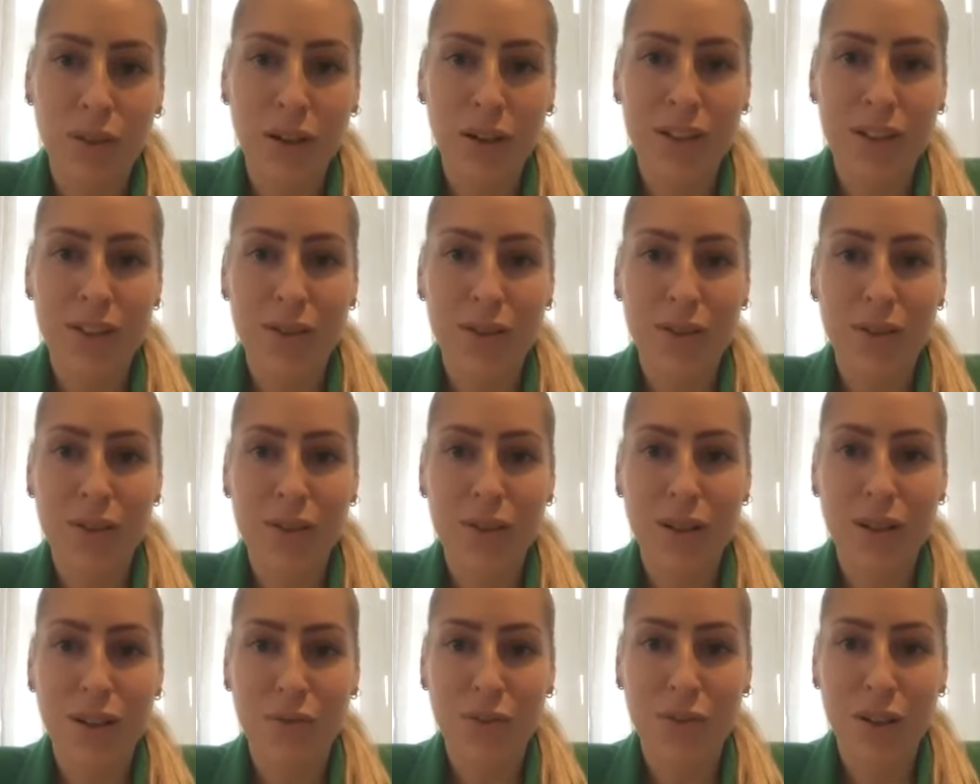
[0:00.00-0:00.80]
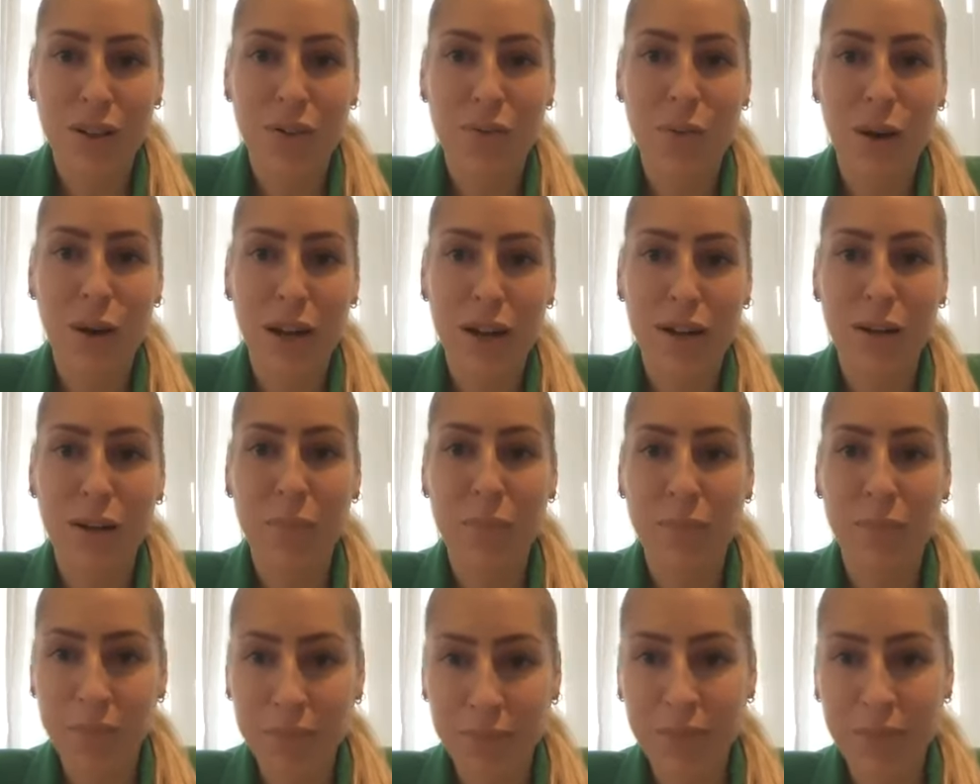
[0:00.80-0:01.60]
ask yourself, and why
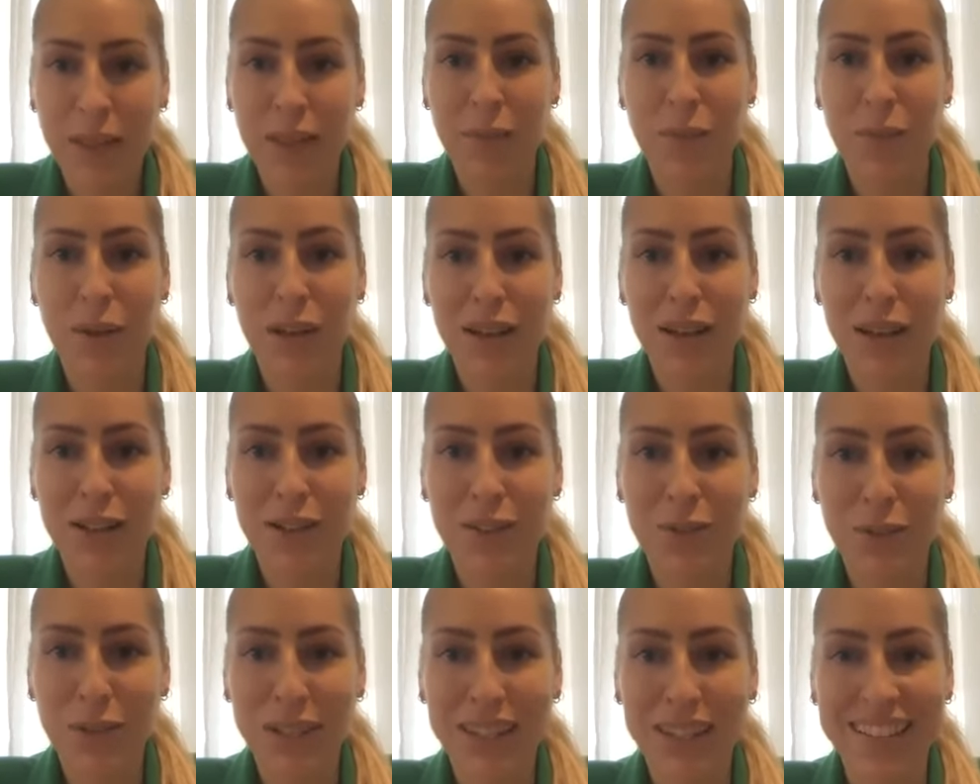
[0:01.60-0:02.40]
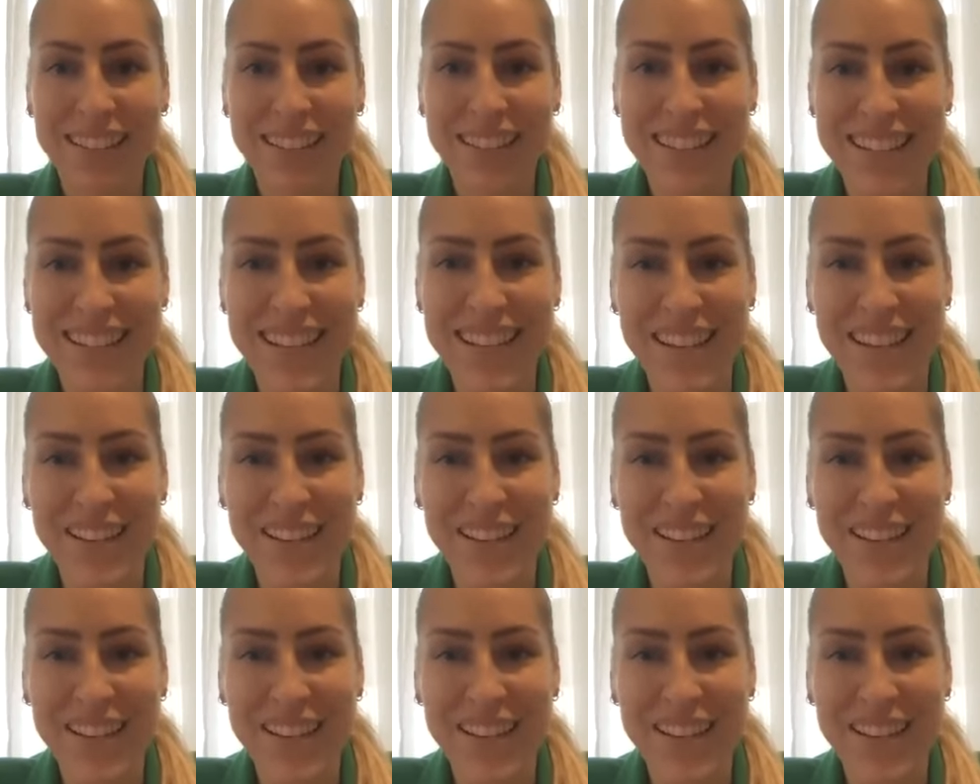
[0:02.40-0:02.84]
am I doing this?